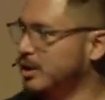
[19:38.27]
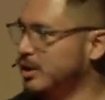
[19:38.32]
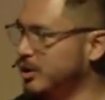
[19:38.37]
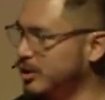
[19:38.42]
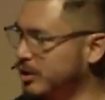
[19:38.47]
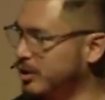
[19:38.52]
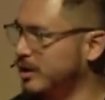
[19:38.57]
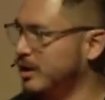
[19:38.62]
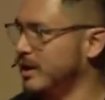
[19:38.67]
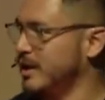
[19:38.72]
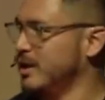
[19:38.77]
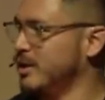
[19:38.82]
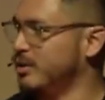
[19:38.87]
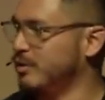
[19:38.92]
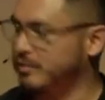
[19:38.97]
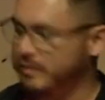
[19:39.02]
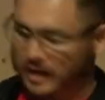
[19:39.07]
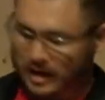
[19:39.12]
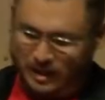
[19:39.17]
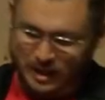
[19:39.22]
Google it.
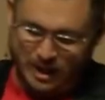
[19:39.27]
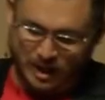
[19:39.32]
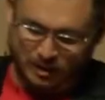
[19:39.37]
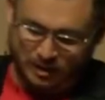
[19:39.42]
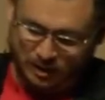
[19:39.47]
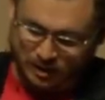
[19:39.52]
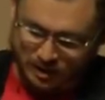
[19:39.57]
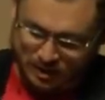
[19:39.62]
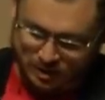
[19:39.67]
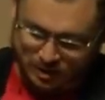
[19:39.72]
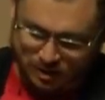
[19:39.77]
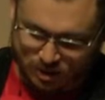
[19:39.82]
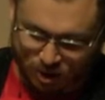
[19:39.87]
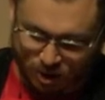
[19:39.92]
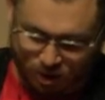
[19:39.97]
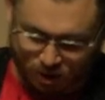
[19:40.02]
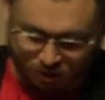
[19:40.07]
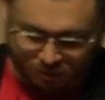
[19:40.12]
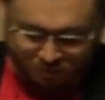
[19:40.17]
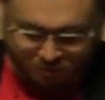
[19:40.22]
You'll find out that this is
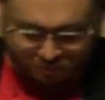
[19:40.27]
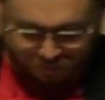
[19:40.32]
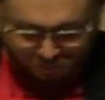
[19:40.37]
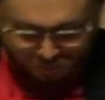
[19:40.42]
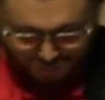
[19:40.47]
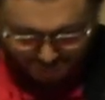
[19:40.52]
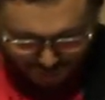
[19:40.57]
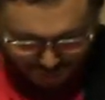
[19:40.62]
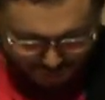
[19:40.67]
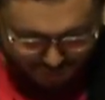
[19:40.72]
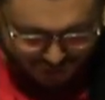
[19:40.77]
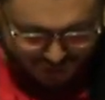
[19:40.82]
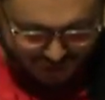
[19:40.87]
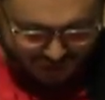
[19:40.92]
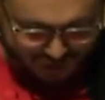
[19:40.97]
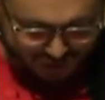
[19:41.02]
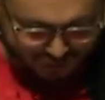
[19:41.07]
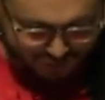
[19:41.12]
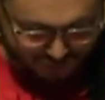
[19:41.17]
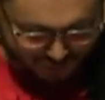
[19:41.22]
all
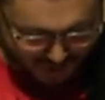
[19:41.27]
proven,